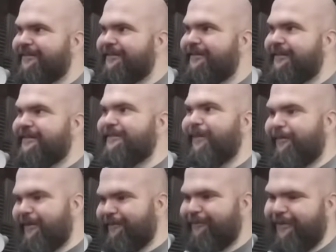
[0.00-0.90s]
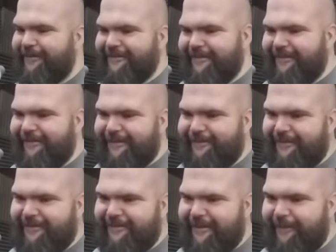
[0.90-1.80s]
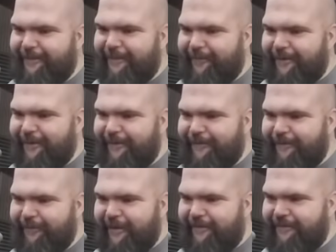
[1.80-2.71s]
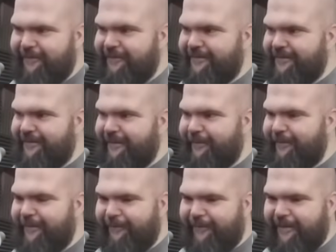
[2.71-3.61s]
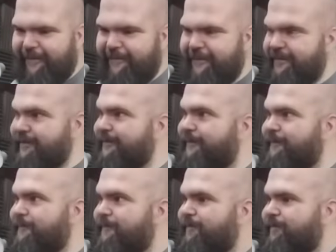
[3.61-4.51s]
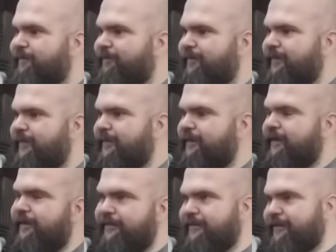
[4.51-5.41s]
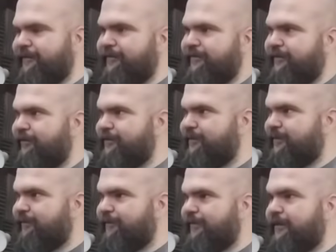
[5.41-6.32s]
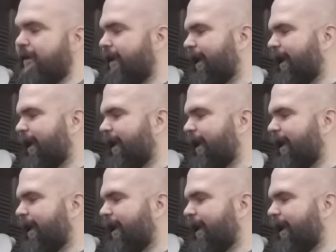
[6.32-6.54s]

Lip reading: This is my main project though, and I've been working on it for quite a few years. It'll be the one I finish. The other stuff has always been fun.